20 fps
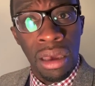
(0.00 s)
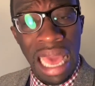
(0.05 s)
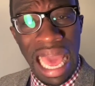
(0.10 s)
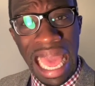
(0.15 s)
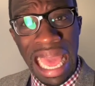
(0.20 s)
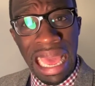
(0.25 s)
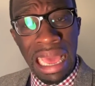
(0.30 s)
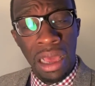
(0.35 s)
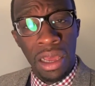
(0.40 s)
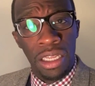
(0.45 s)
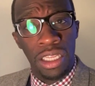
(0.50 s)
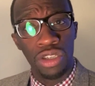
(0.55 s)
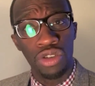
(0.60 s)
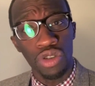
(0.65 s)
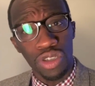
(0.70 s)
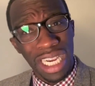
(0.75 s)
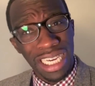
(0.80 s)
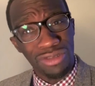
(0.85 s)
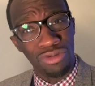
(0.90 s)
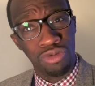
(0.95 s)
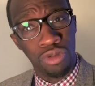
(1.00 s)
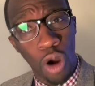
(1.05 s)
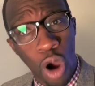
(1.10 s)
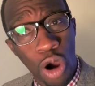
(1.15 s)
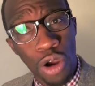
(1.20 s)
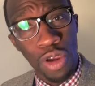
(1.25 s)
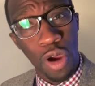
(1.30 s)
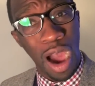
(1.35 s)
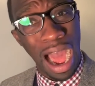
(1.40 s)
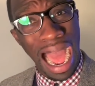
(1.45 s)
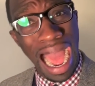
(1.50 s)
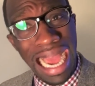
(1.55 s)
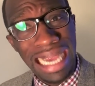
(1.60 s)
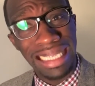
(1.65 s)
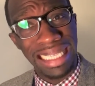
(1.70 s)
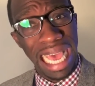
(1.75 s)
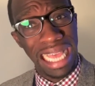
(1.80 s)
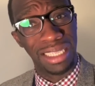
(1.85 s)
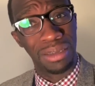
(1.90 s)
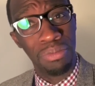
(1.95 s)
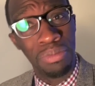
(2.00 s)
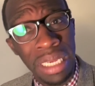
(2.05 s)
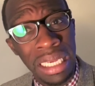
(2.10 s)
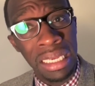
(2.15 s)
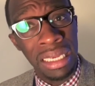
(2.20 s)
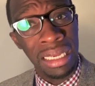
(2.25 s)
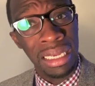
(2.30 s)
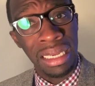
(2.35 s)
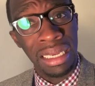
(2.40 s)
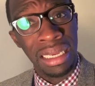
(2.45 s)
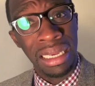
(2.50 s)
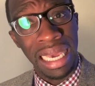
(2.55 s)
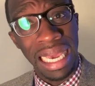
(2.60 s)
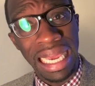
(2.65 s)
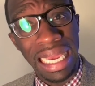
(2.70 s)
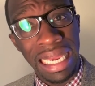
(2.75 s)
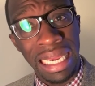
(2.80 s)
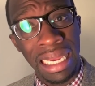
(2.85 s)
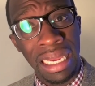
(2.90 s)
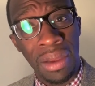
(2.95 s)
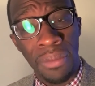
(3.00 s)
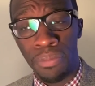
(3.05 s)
Huh? Did you just roll your eyes at me? Huh?